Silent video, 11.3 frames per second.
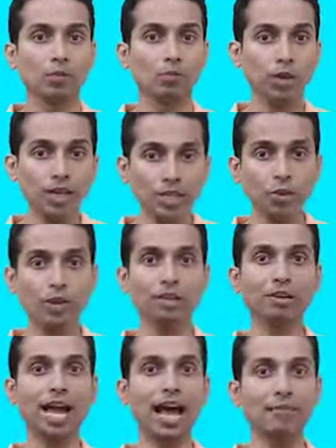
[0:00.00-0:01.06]
What is going
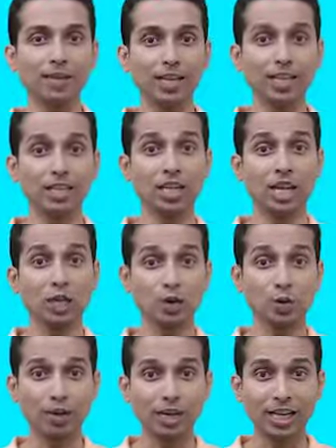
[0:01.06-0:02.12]
to happen is
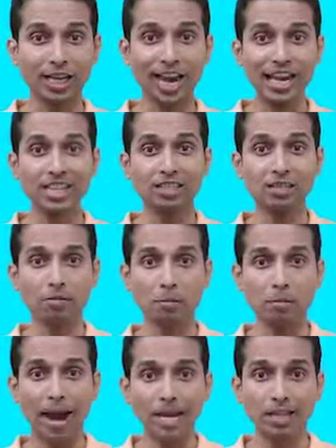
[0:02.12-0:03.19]
your great
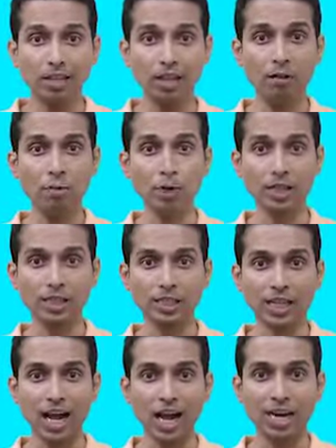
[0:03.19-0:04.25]
battle will
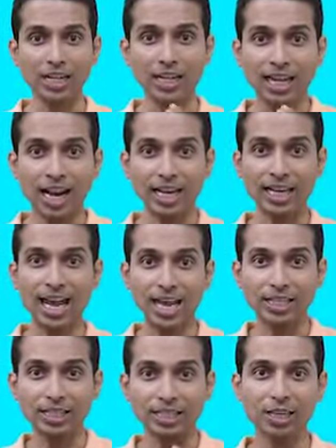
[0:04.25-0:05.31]
start
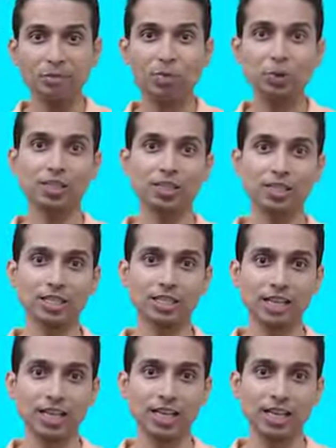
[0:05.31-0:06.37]
against the emotions.
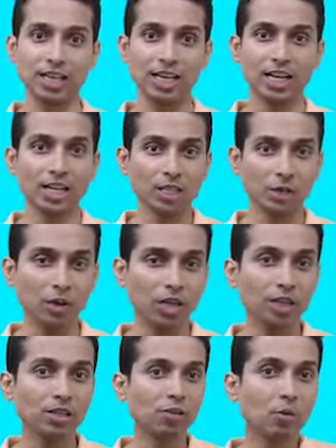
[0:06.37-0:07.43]
So
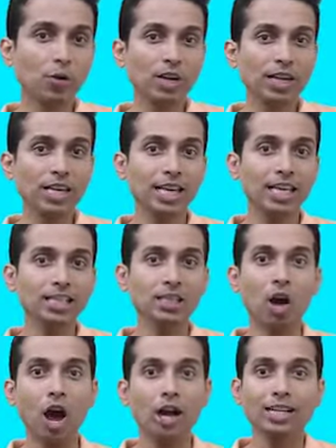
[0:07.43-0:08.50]
controlling is
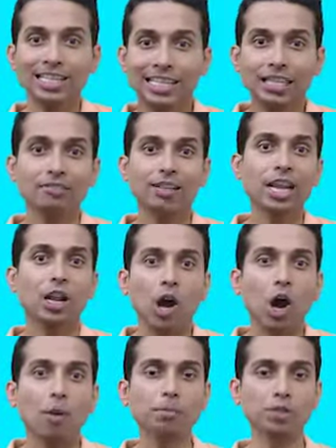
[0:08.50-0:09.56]
not even an
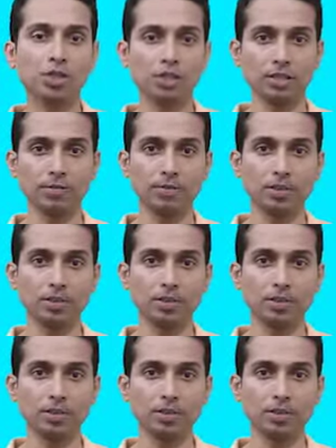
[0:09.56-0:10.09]
option.